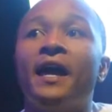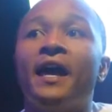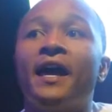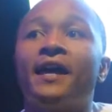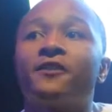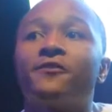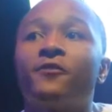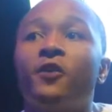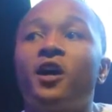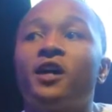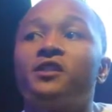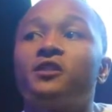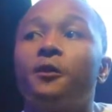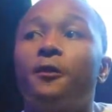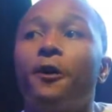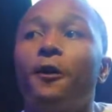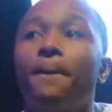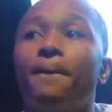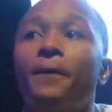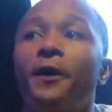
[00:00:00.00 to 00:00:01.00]
as far as
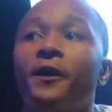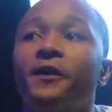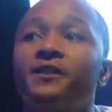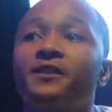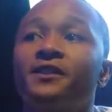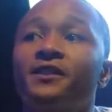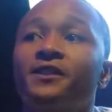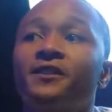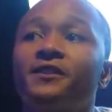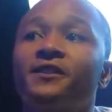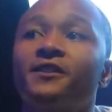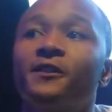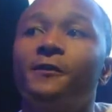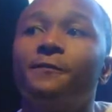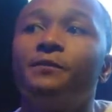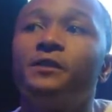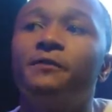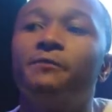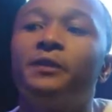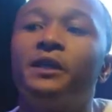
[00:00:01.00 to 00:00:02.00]
a person or
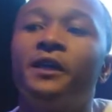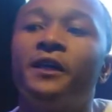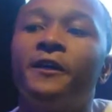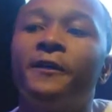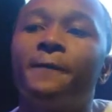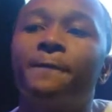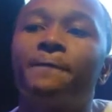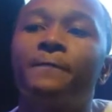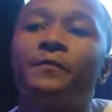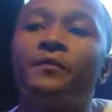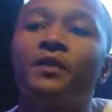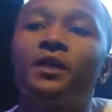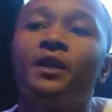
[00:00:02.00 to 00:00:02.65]
something, man,